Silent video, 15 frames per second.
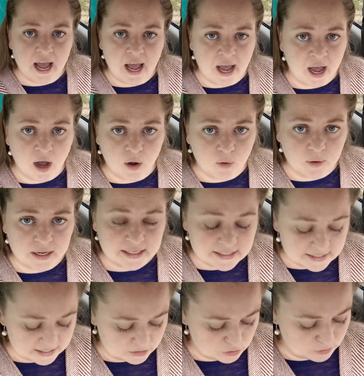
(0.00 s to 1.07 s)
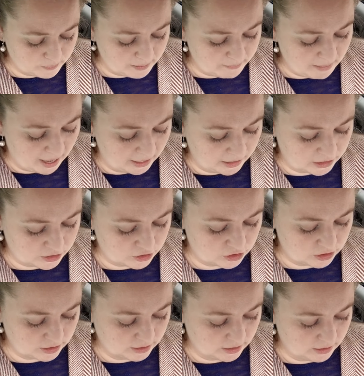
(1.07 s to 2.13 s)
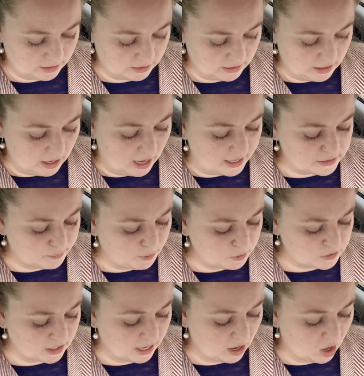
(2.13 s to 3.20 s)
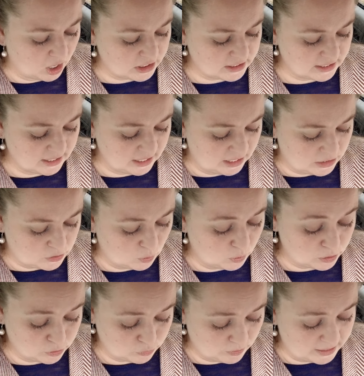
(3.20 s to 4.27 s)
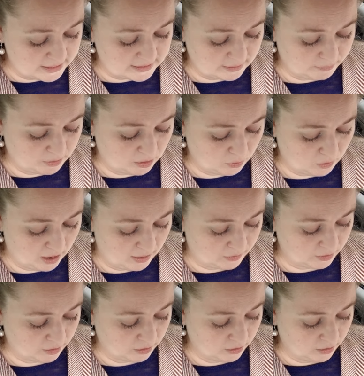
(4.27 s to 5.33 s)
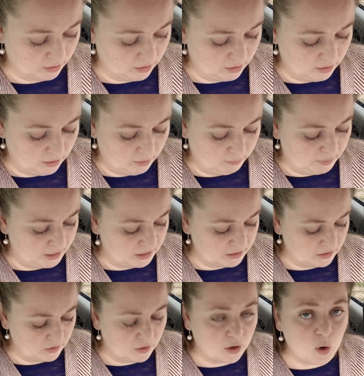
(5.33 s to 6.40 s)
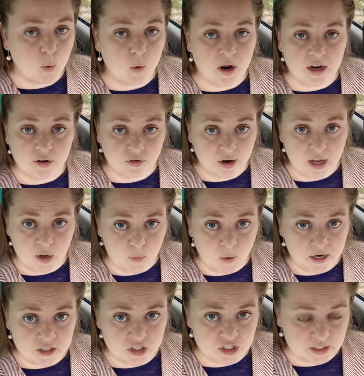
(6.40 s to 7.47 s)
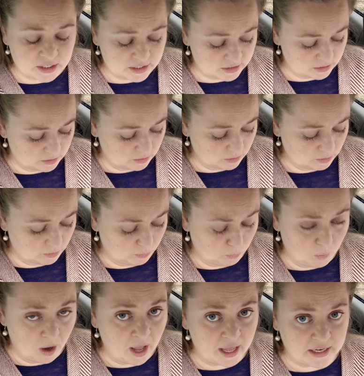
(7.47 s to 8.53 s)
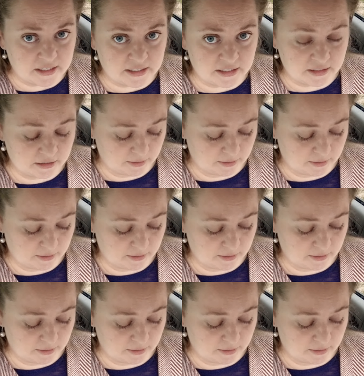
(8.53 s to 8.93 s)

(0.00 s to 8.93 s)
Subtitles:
How is it to be managed? I suppose I ought to eat or drink something or other. But the great question is, what?